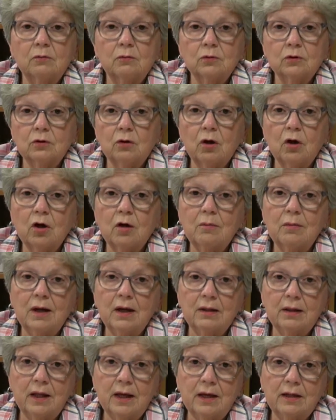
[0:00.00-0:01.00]
and we'll talk
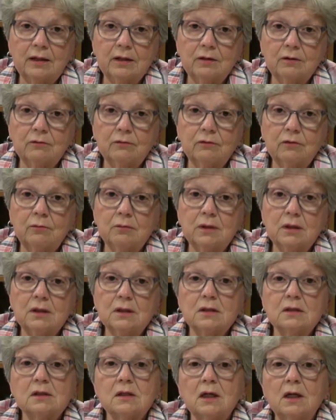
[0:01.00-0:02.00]
about that in a few
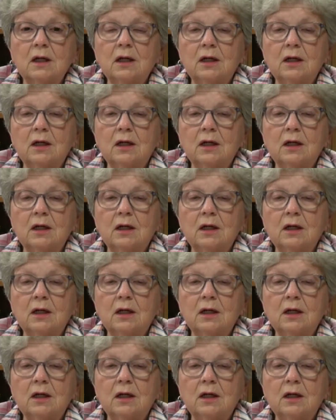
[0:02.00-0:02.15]
minutes.